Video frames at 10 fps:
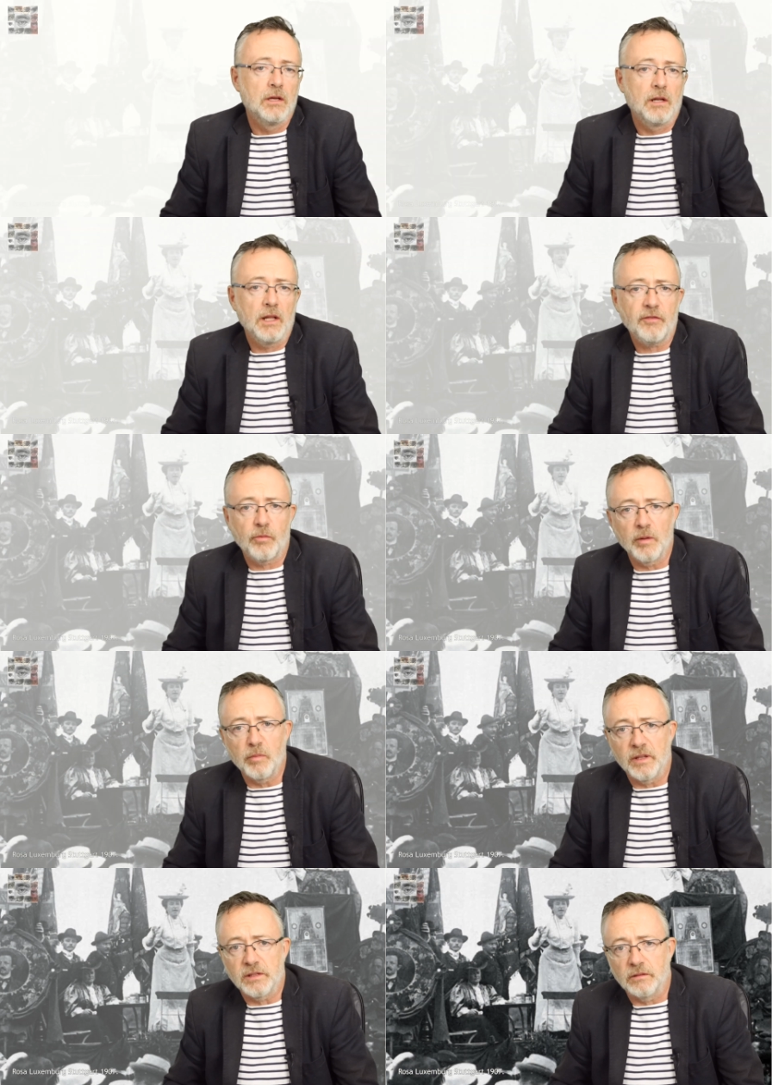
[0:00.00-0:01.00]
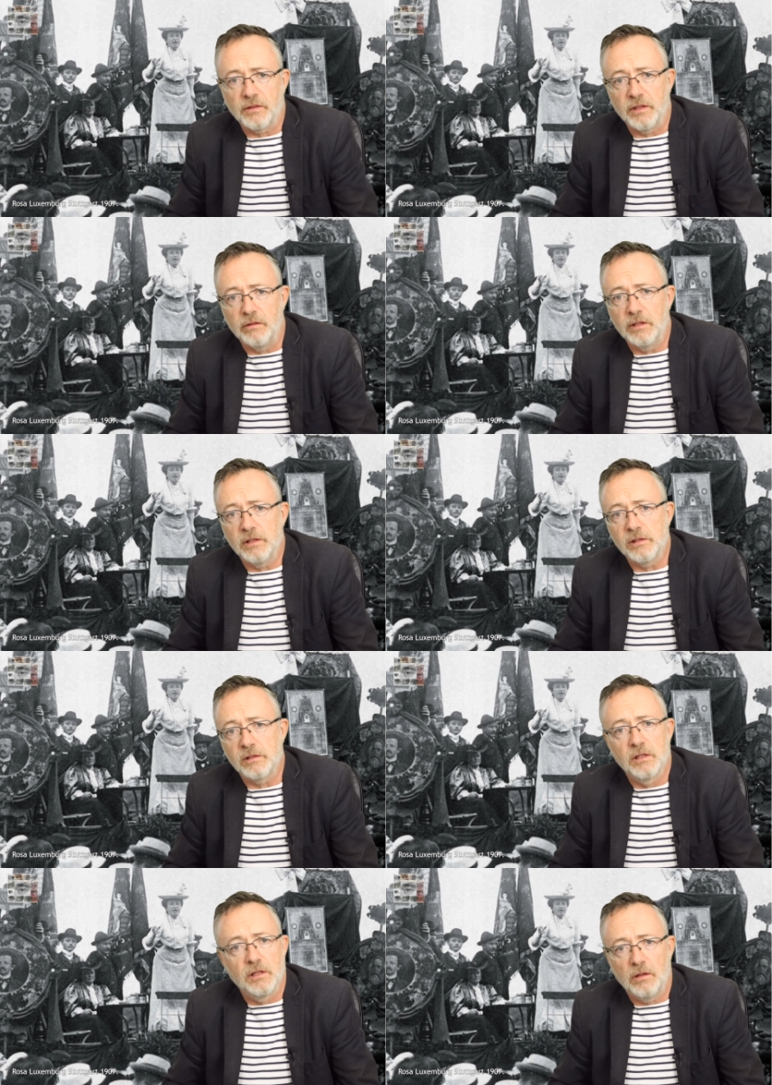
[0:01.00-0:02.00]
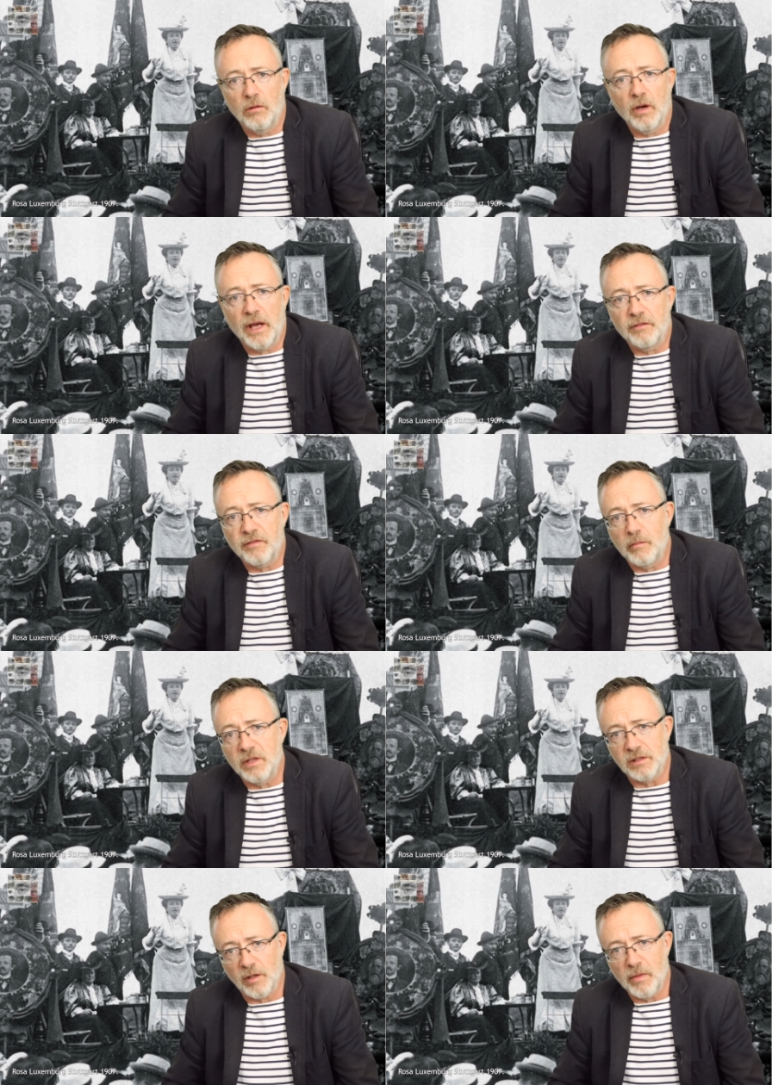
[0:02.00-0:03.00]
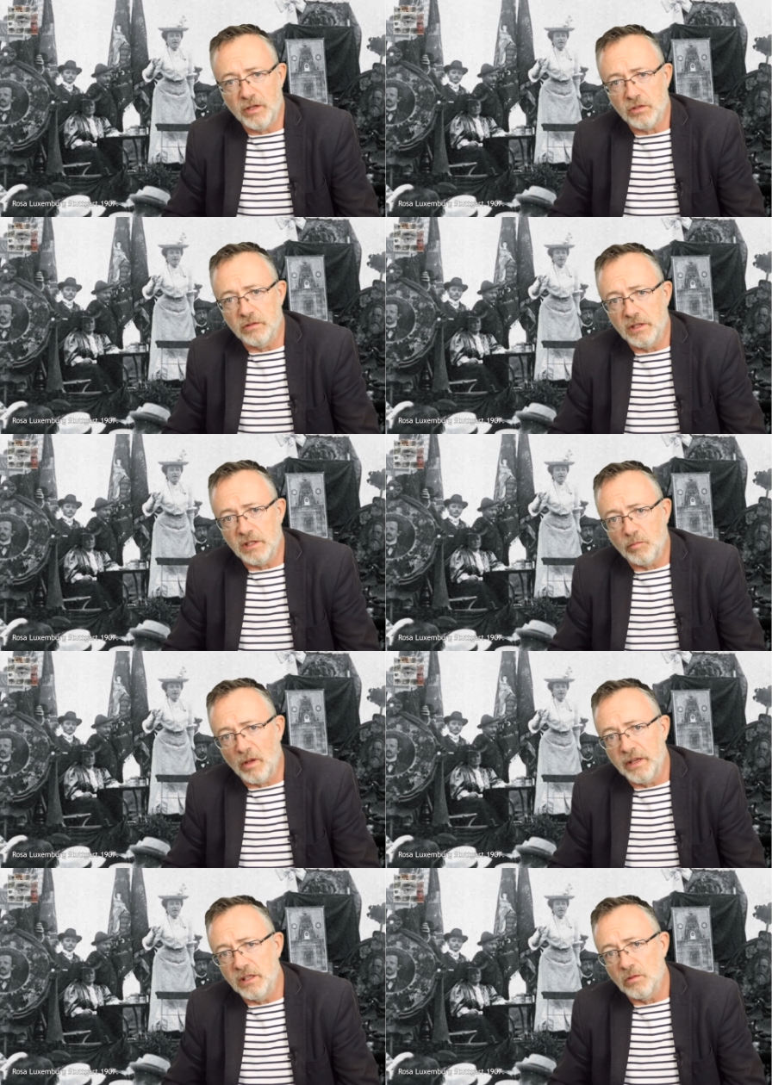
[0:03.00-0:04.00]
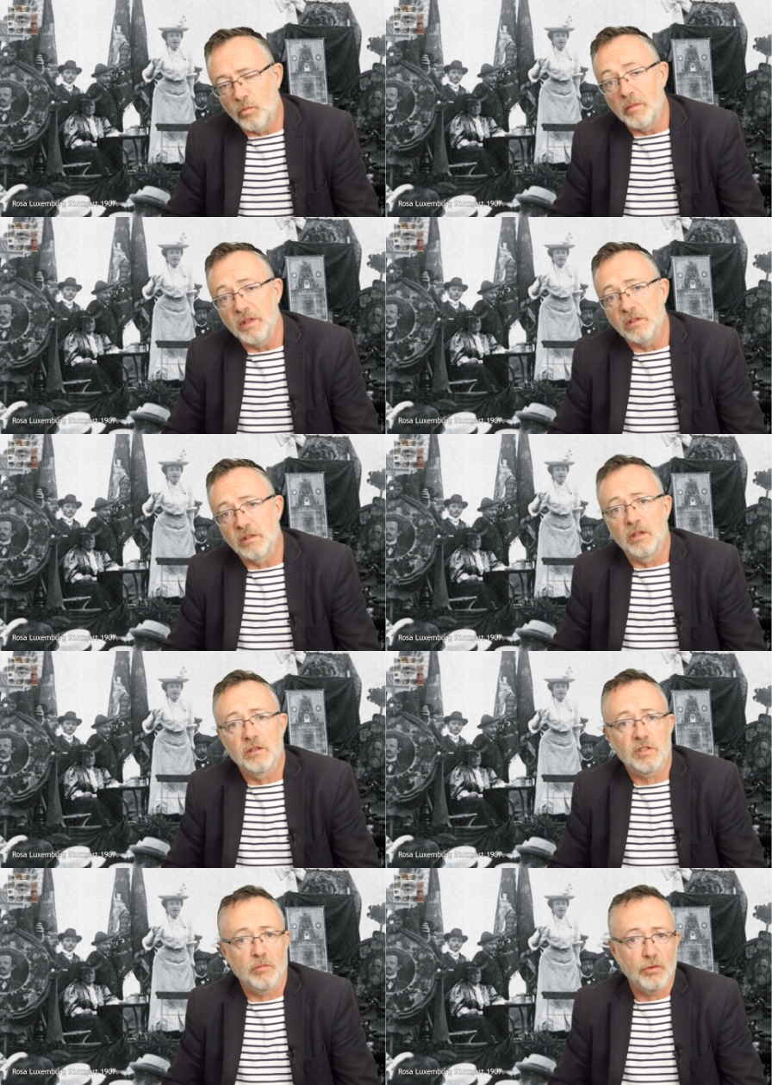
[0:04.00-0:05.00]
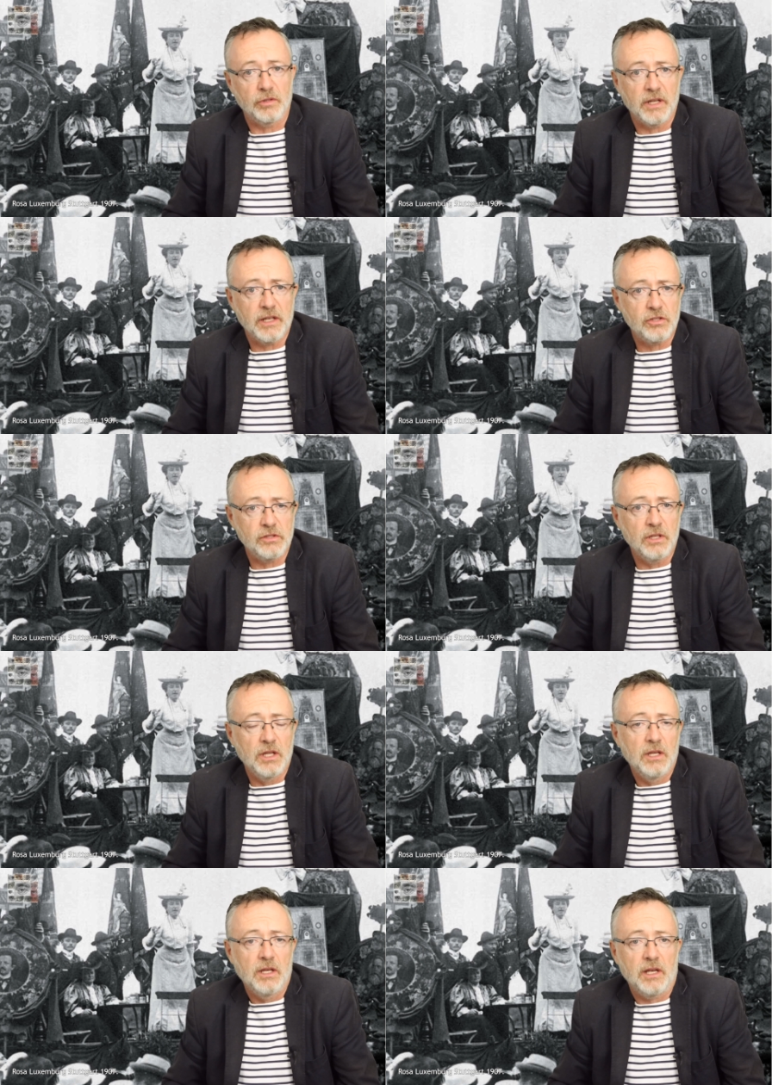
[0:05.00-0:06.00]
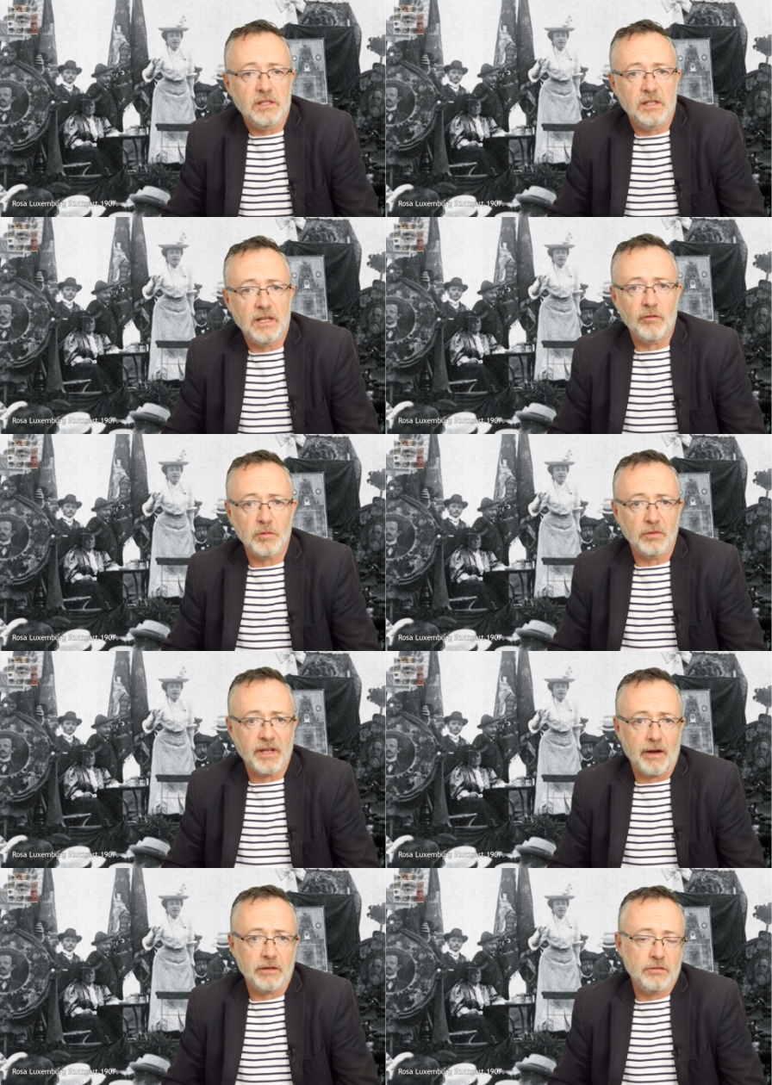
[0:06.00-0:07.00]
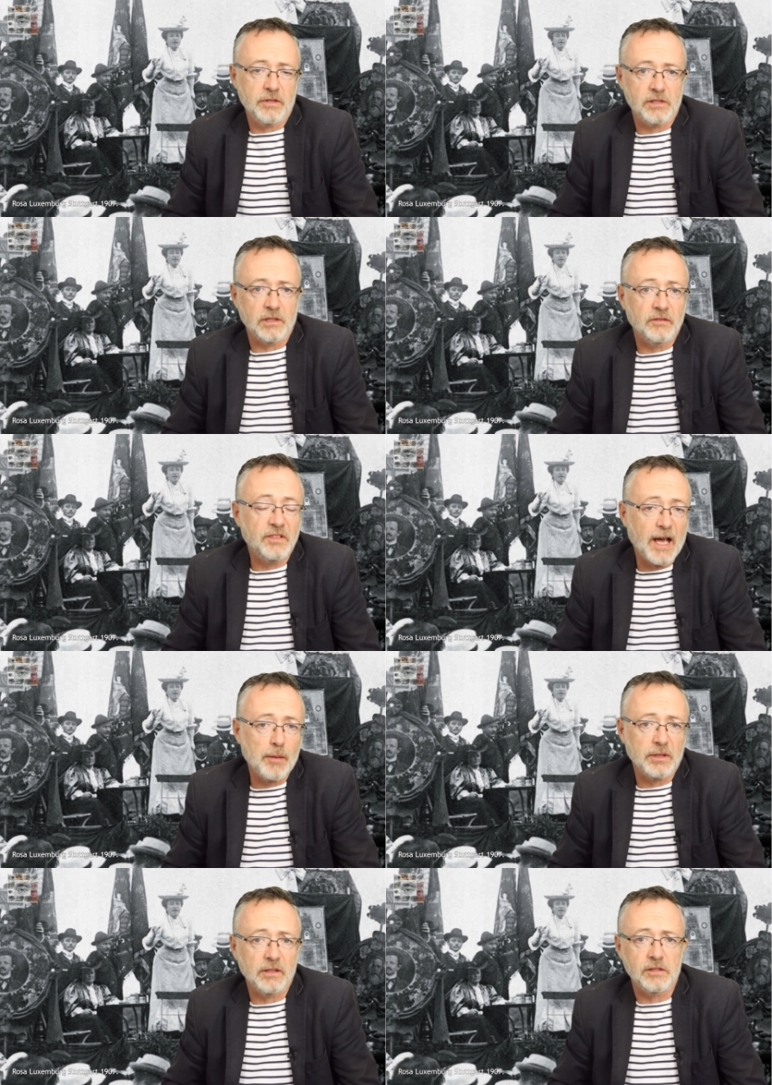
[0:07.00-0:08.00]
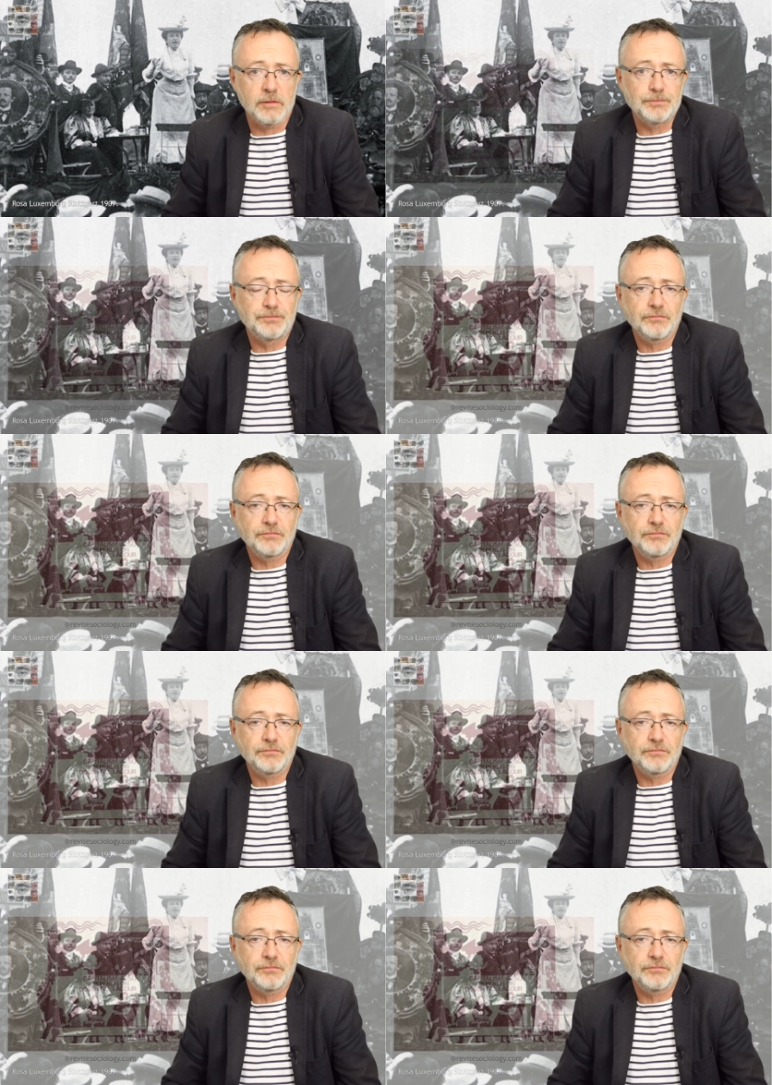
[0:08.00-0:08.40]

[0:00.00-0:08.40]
Left wing political theory has long had a feminist dimension that explains women's subordination as an inevitable characteristic of capitalism.